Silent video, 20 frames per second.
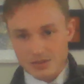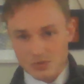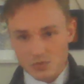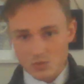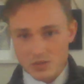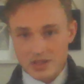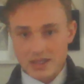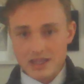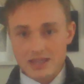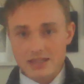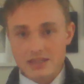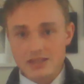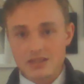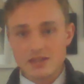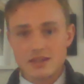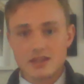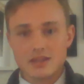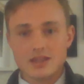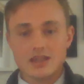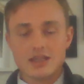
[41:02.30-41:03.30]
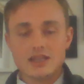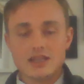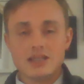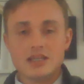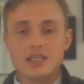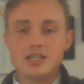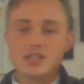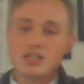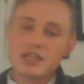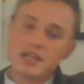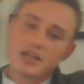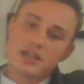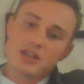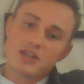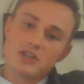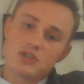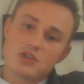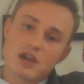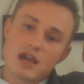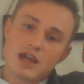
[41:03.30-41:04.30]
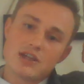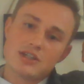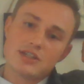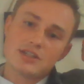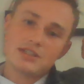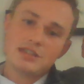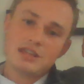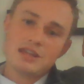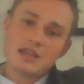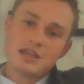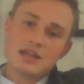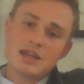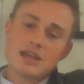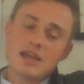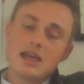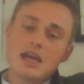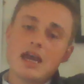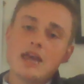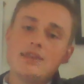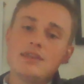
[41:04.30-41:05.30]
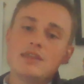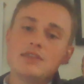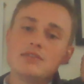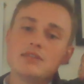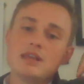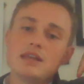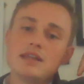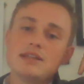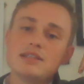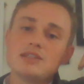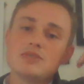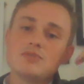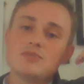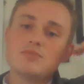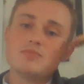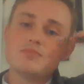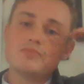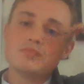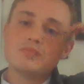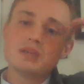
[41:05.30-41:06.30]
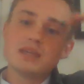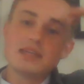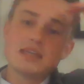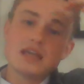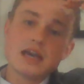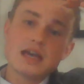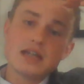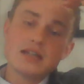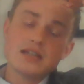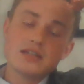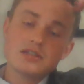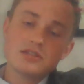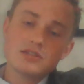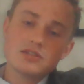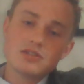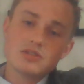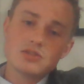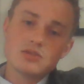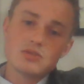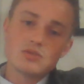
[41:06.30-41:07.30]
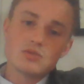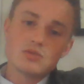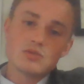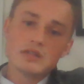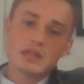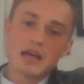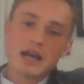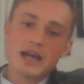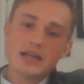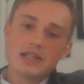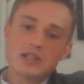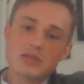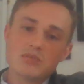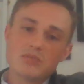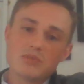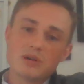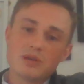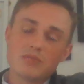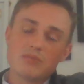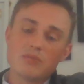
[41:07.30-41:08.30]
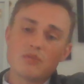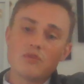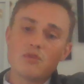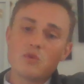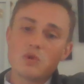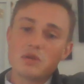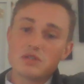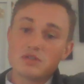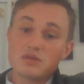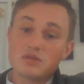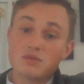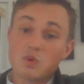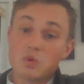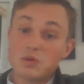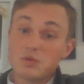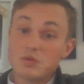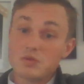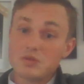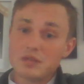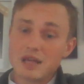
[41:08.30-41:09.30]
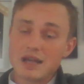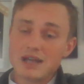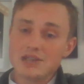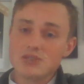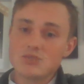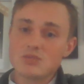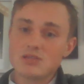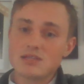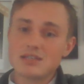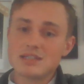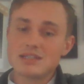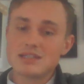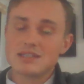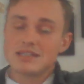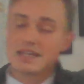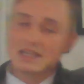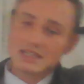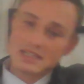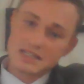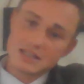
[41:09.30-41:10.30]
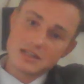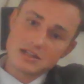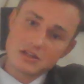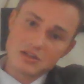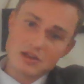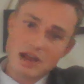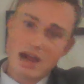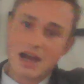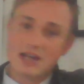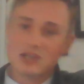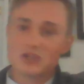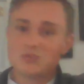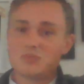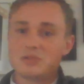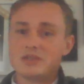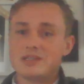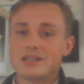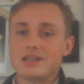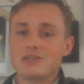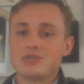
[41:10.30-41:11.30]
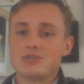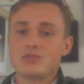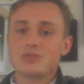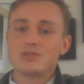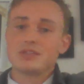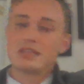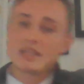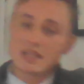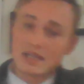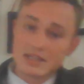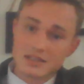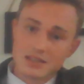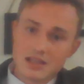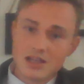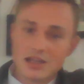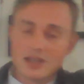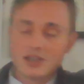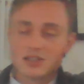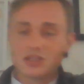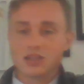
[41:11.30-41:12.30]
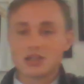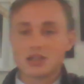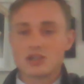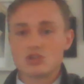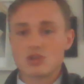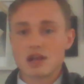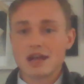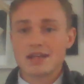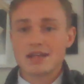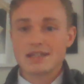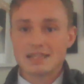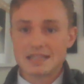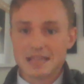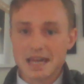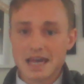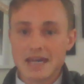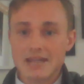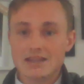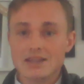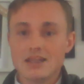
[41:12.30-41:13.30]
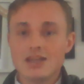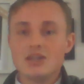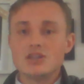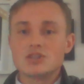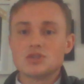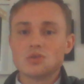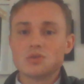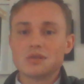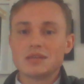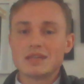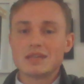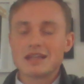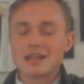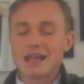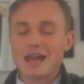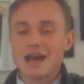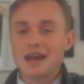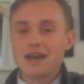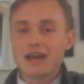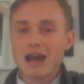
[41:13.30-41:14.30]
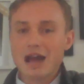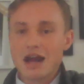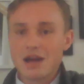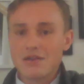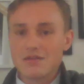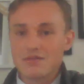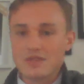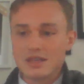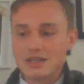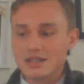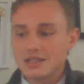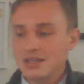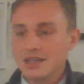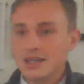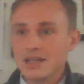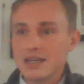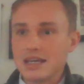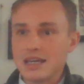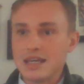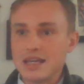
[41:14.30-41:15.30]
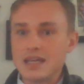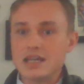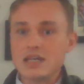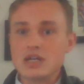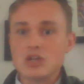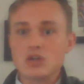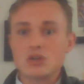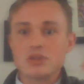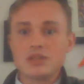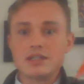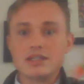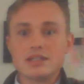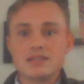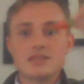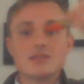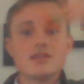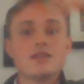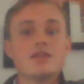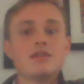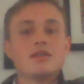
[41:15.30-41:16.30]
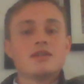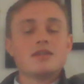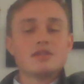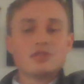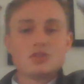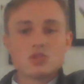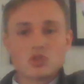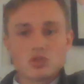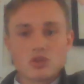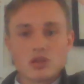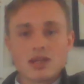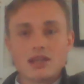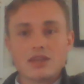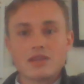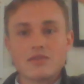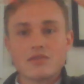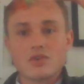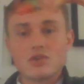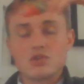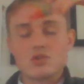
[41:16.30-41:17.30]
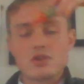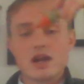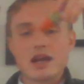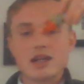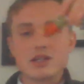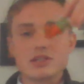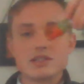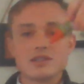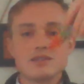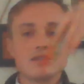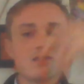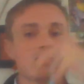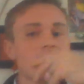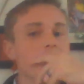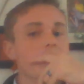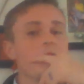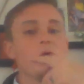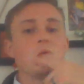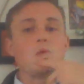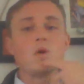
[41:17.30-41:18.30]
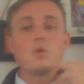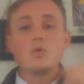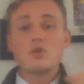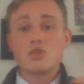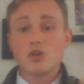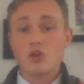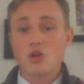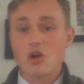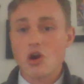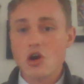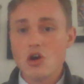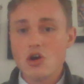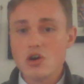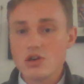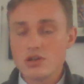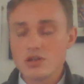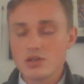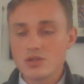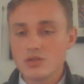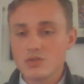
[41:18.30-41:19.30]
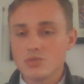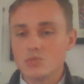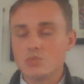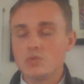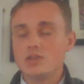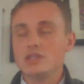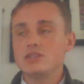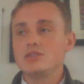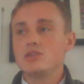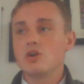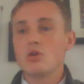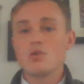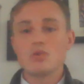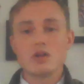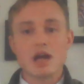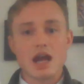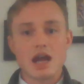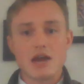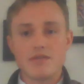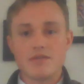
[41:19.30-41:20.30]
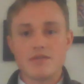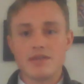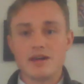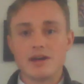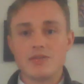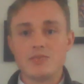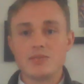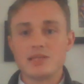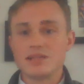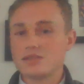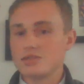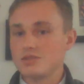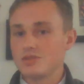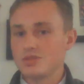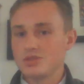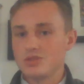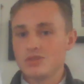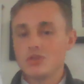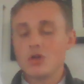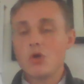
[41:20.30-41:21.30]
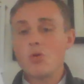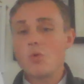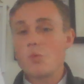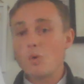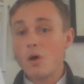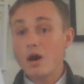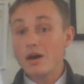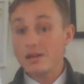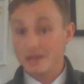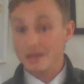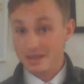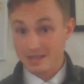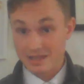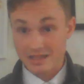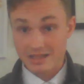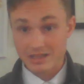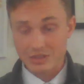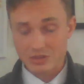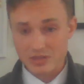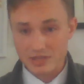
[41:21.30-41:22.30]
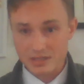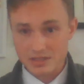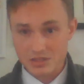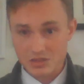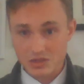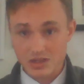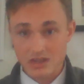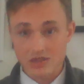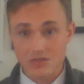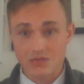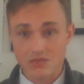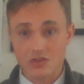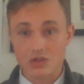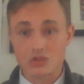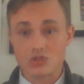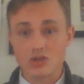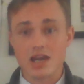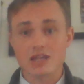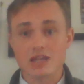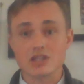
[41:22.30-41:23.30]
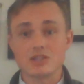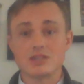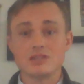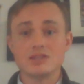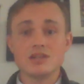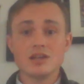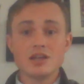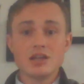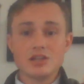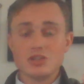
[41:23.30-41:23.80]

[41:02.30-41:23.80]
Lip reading: We can initiate contraction and then let it to begin to relax, but before it's fully relaxed, we can send in another action potential to get it to contract again. So we can kind of have this increased strength of contraction. Well, with our heart, we don't have that because you don't want an increased strength of contraction.